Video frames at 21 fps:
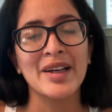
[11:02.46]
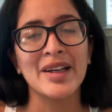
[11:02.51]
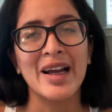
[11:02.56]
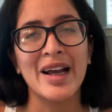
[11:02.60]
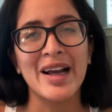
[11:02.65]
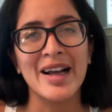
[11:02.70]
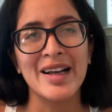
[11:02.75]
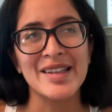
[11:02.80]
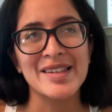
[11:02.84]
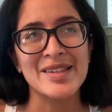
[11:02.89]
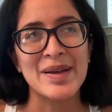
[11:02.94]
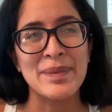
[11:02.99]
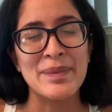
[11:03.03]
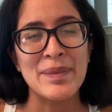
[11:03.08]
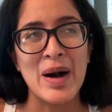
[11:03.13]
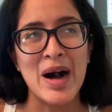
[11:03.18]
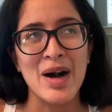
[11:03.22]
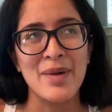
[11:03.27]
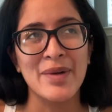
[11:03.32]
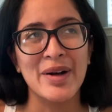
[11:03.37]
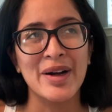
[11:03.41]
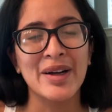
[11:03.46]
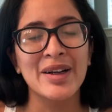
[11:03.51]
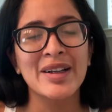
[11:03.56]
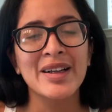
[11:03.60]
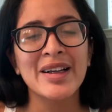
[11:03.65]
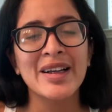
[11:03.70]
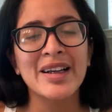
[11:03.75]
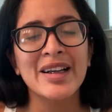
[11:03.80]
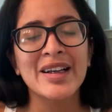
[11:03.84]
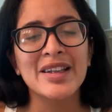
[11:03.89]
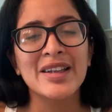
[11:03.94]
And as a mama,
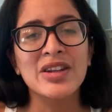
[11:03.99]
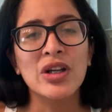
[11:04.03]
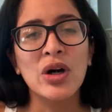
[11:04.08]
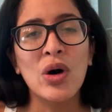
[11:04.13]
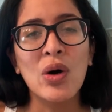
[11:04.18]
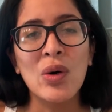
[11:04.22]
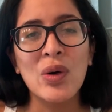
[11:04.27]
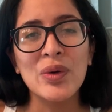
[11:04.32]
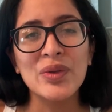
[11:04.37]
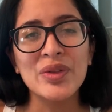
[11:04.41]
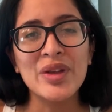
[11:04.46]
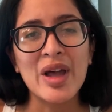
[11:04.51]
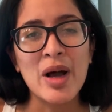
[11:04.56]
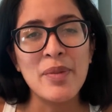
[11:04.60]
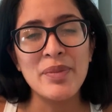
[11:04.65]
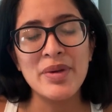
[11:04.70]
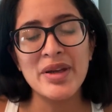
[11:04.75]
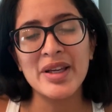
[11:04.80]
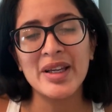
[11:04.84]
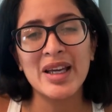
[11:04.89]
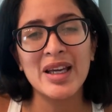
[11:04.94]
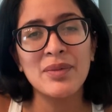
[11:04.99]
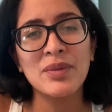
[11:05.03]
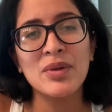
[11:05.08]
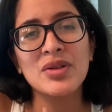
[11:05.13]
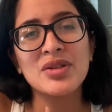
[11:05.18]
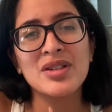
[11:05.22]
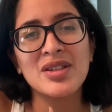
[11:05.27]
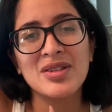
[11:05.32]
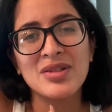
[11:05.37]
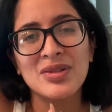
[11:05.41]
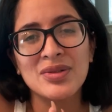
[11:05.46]
the whole not being
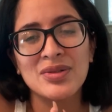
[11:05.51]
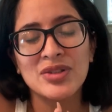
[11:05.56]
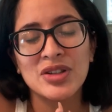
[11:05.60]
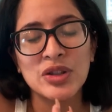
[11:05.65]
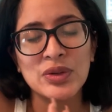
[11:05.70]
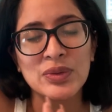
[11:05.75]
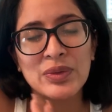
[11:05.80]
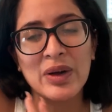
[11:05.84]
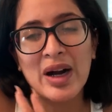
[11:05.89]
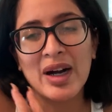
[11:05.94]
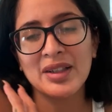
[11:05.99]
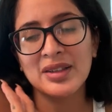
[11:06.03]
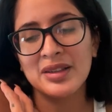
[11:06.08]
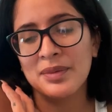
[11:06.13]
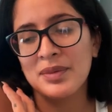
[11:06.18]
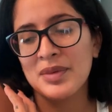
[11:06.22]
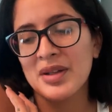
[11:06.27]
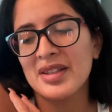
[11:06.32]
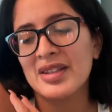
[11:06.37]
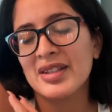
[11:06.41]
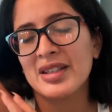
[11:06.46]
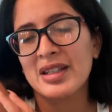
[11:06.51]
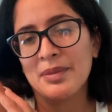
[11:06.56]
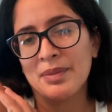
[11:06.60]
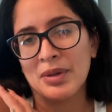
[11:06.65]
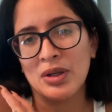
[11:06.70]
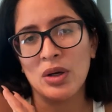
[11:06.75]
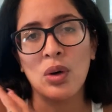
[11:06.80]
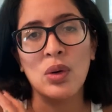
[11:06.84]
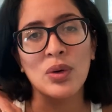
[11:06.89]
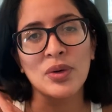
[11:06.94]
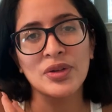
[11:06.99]
able to rock them to
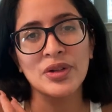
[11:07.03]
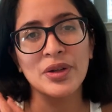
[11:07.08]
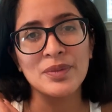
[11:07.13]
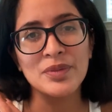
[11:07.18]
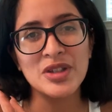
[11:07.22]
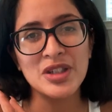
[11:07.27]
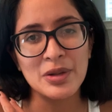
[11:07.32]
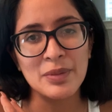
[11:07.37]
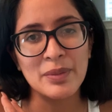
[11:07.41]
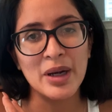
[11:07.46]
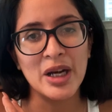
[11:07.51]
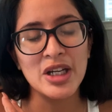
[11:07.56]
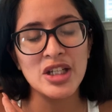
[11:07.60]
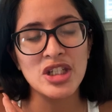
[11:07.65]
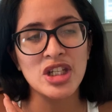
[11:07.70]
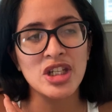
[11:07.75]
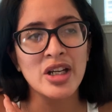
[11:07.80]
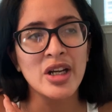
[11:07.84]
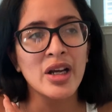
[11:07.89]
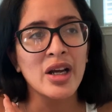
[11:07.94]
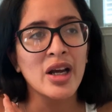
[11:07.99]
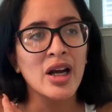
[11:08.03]
sleep and hold them too much.